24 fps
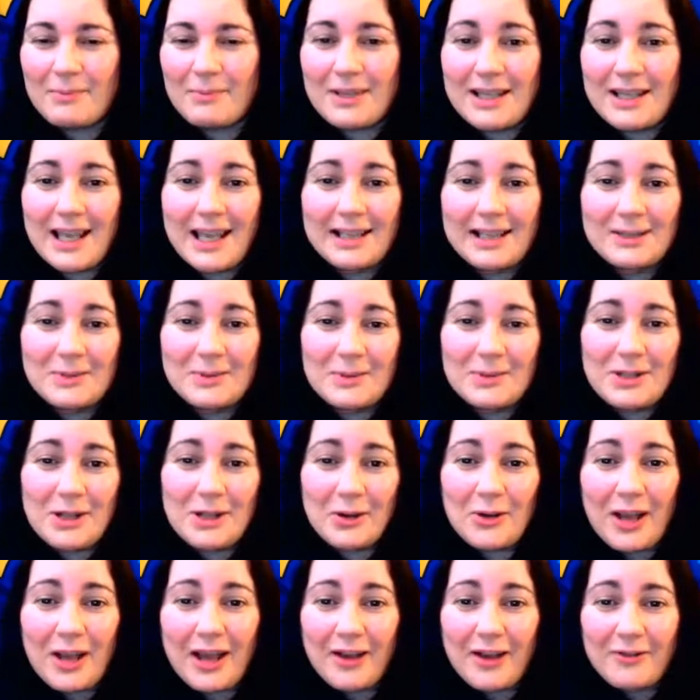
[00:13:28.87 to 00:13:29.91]
Yes, we
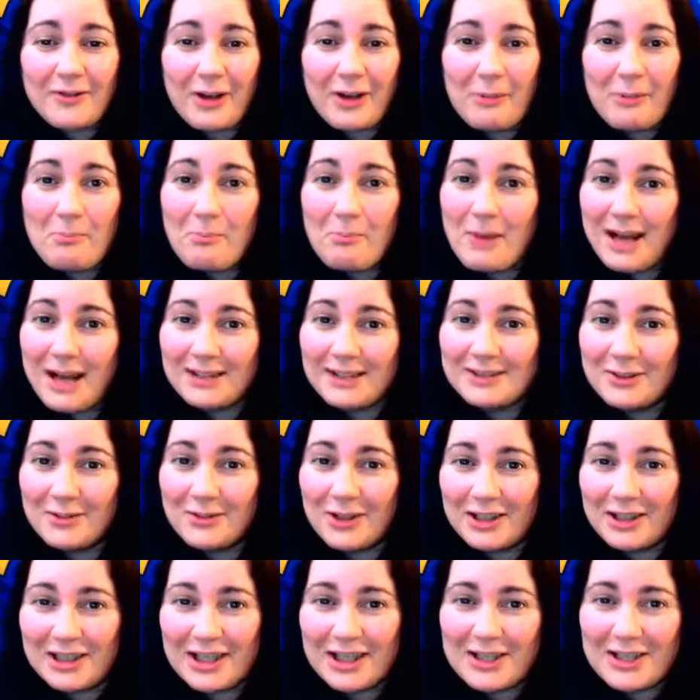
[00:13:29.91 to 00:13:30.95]
now have a massive
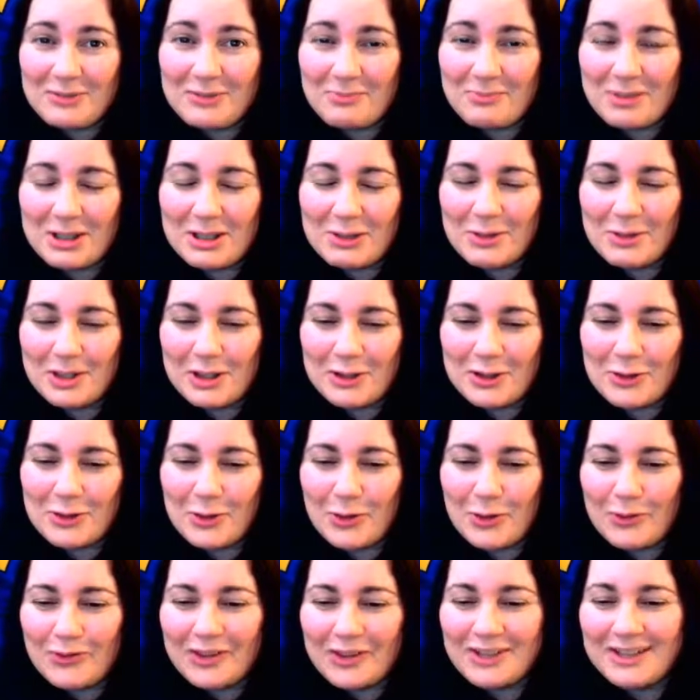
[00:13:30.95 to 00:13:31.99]
collection between the
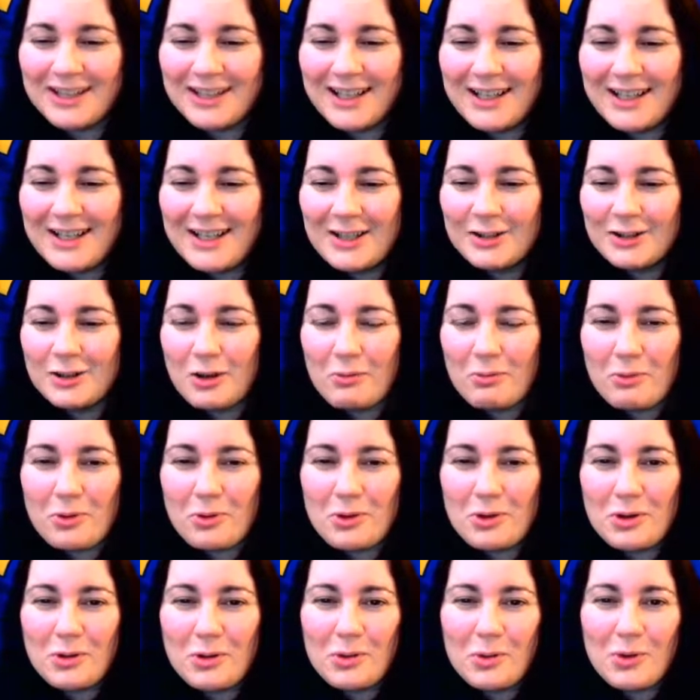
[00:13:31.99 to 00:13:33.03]
two of us. So I'm
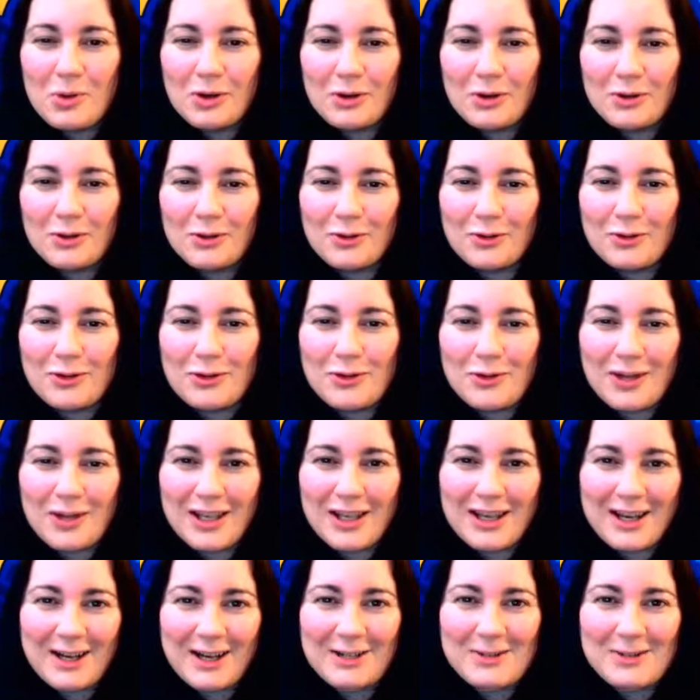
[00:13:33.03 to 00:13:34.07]
going to go and go through the Yu-Gi
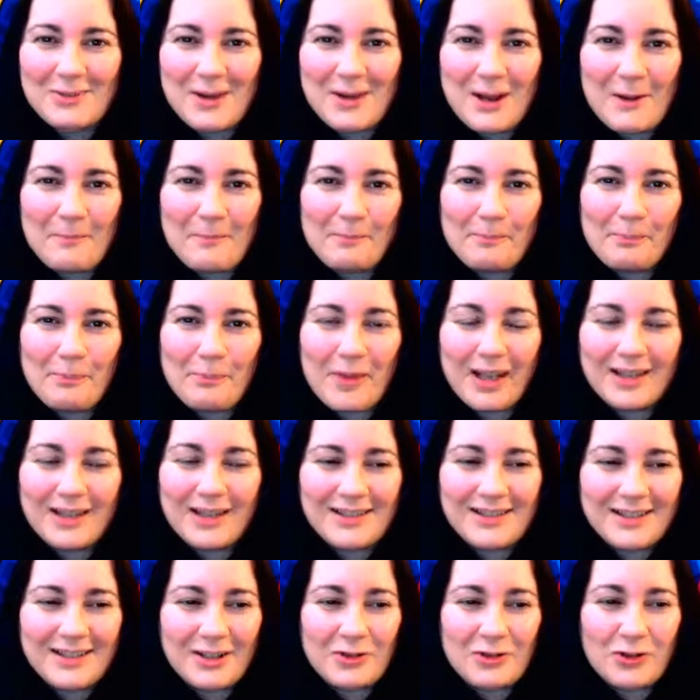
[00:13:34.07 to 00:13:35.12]
cards with him
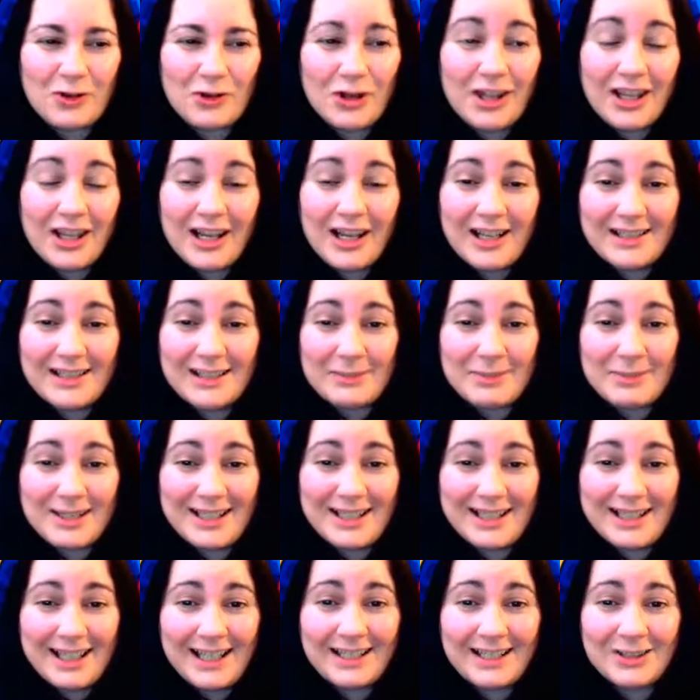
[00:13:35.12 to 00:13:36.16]
and enjoy the rest of the
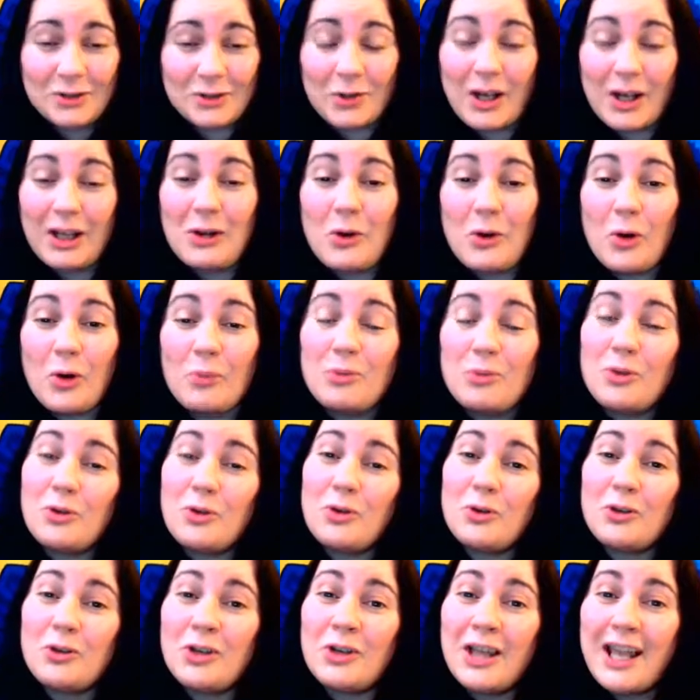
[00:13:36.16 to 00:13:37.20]
day. So I hope
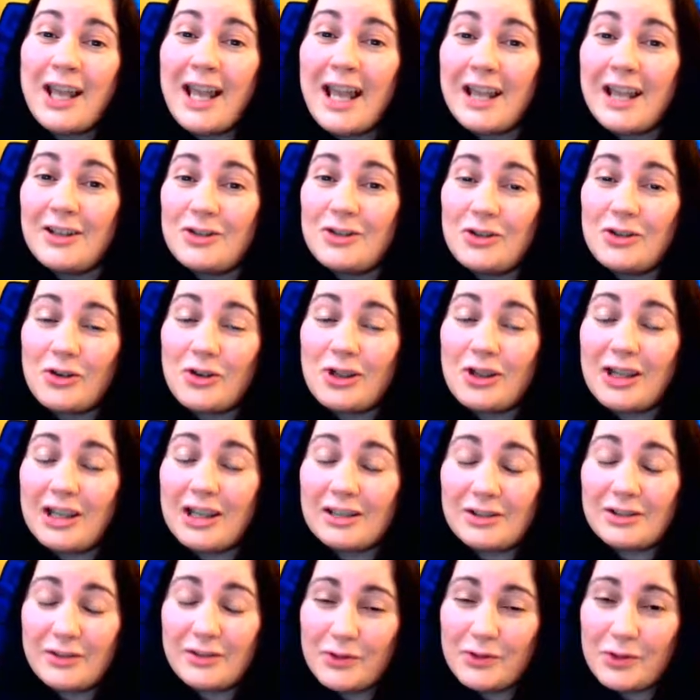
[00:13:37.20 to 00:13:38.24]
you enjoy the
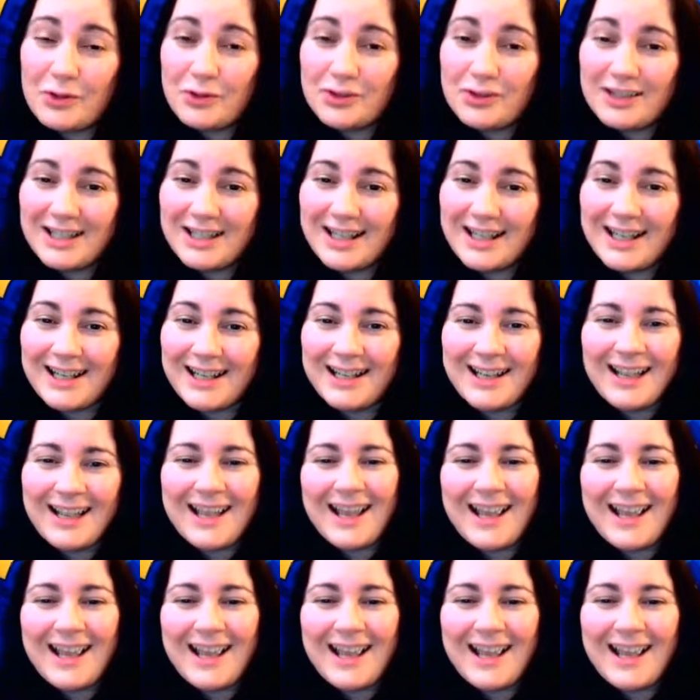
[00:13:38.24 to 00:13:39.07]
rest of your day.